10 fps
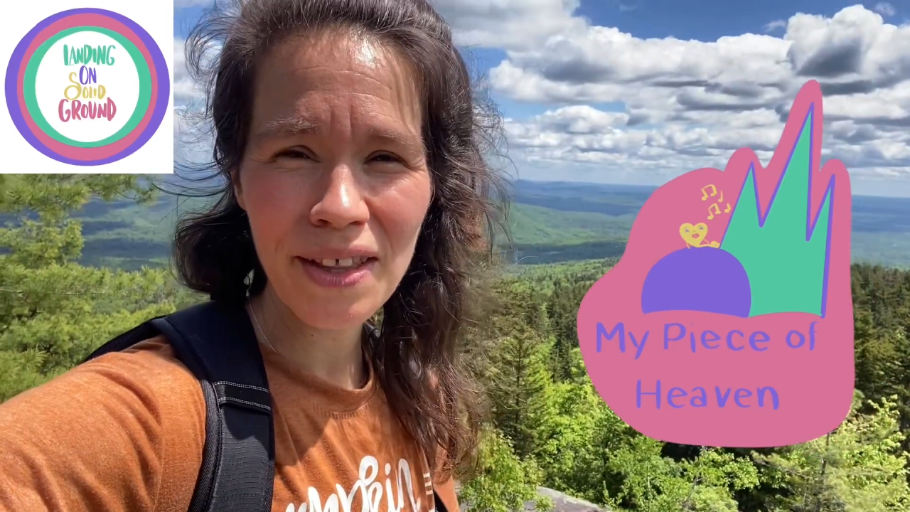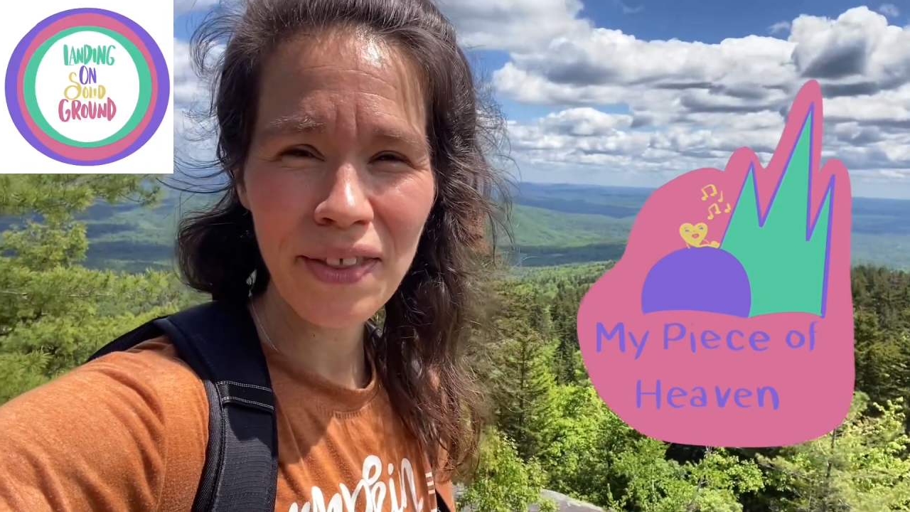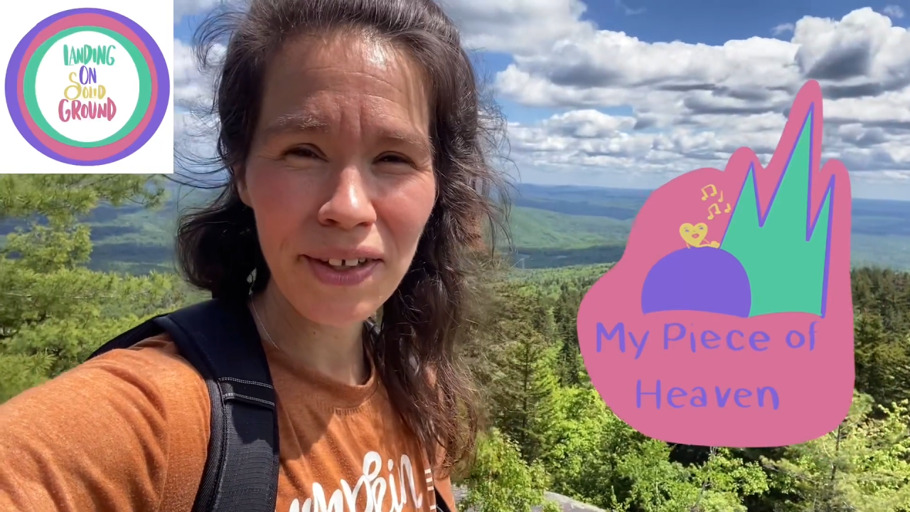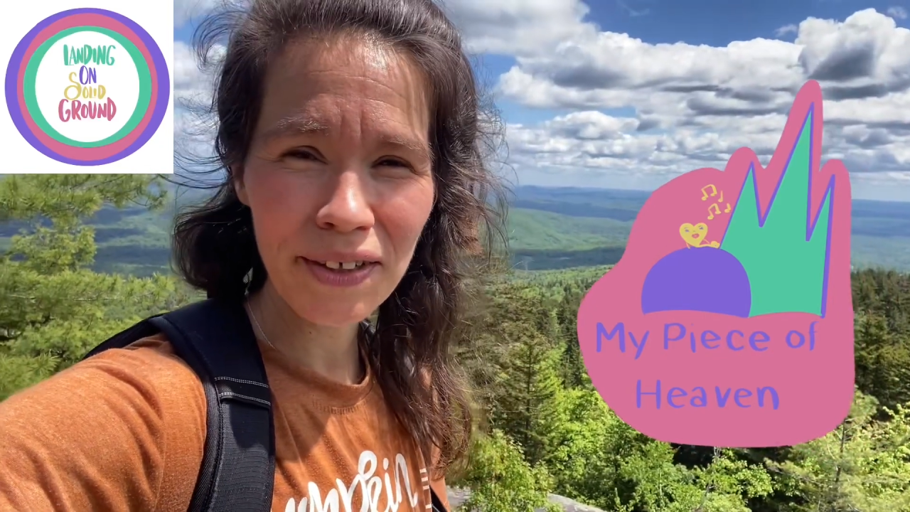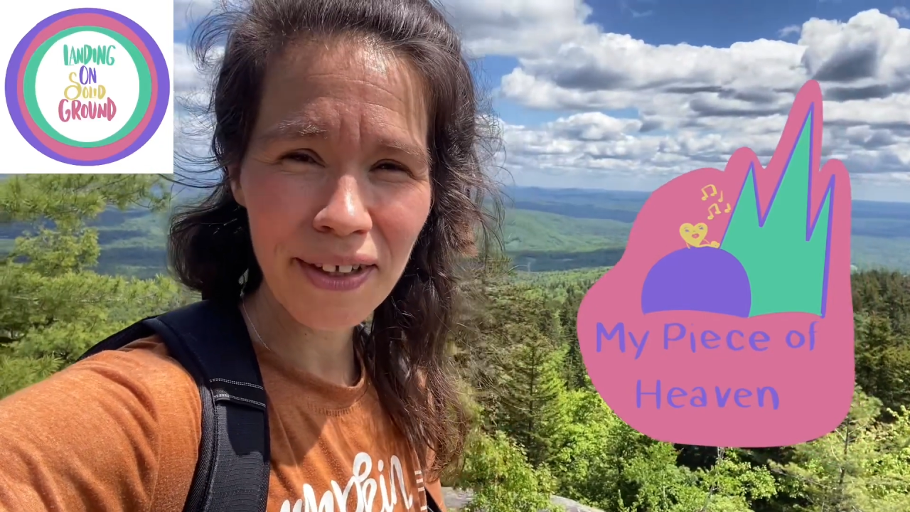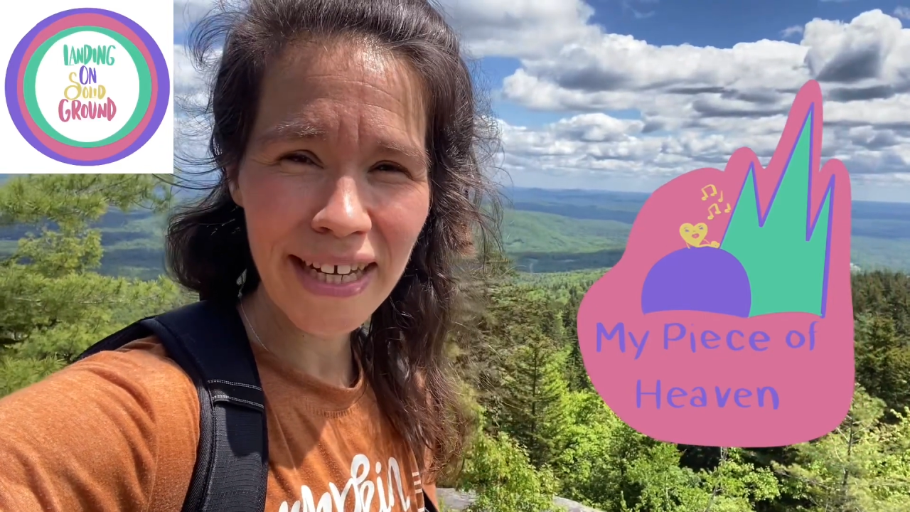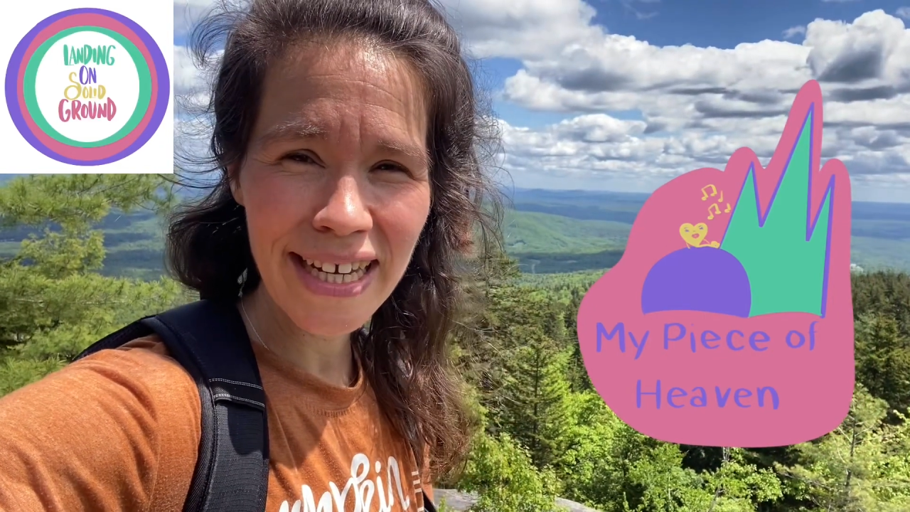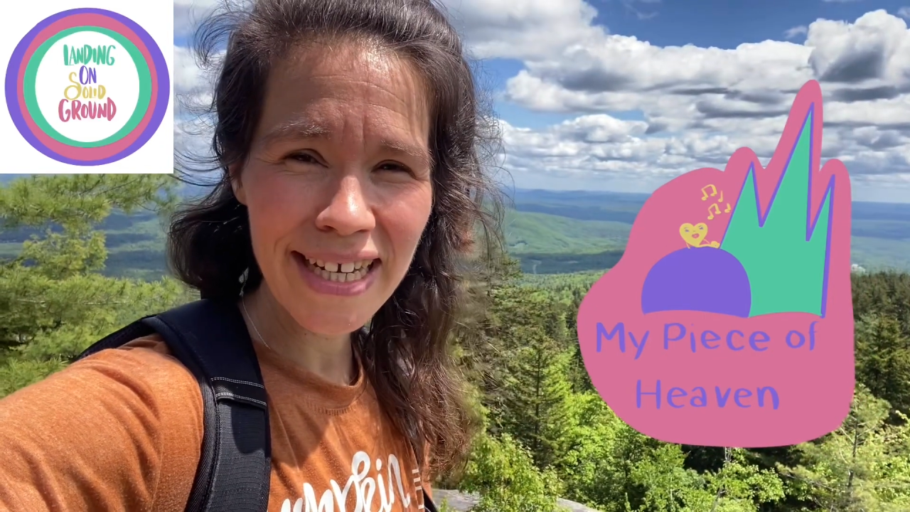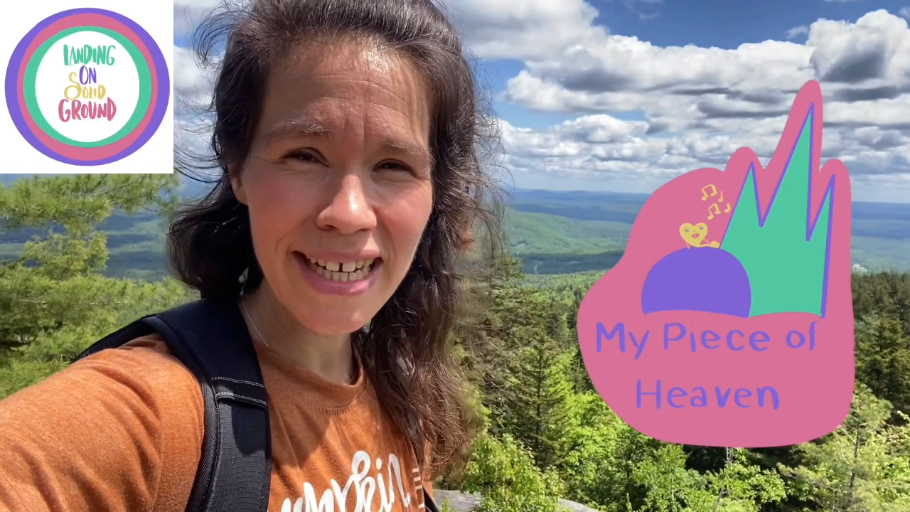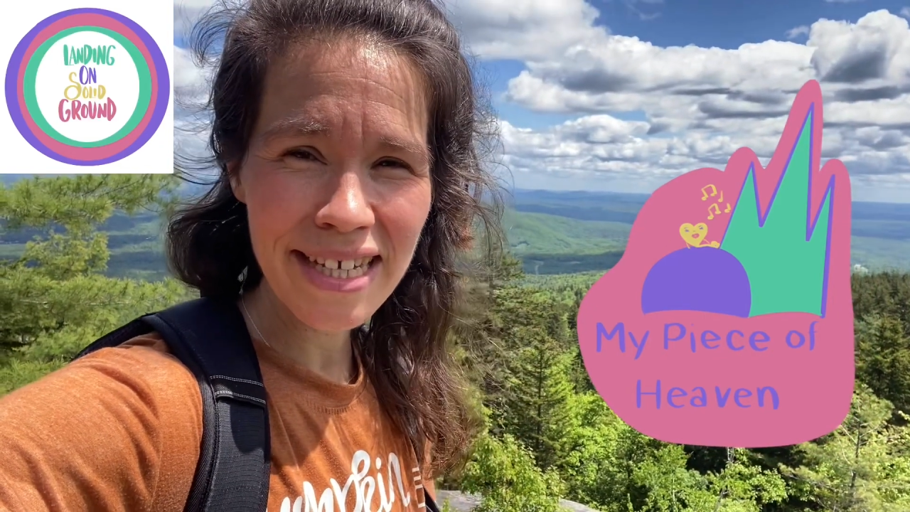the
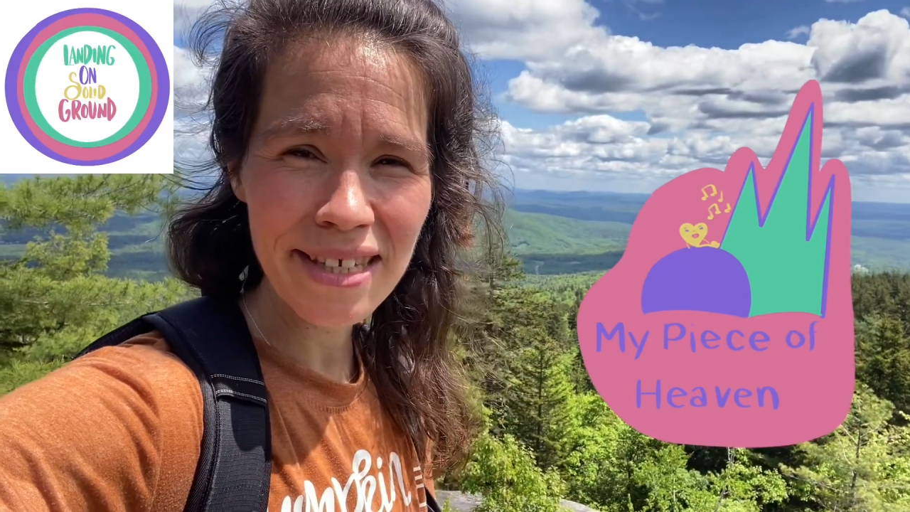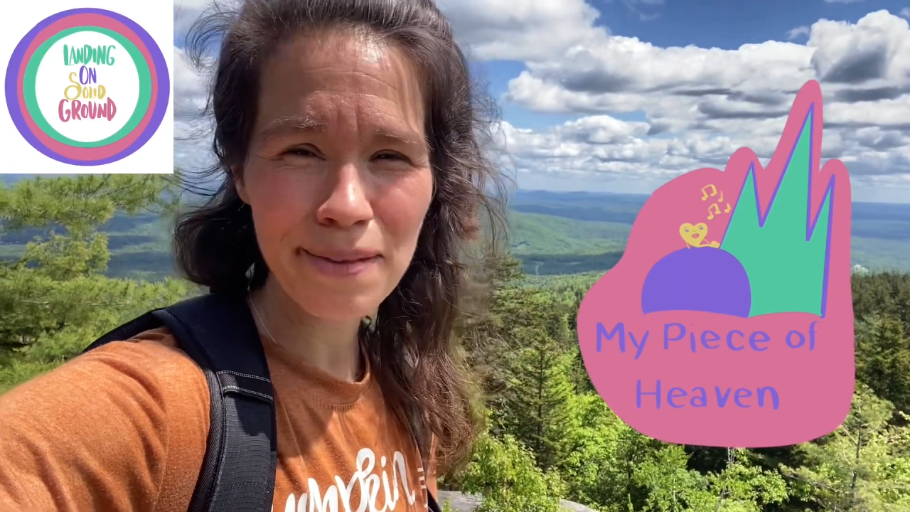greatest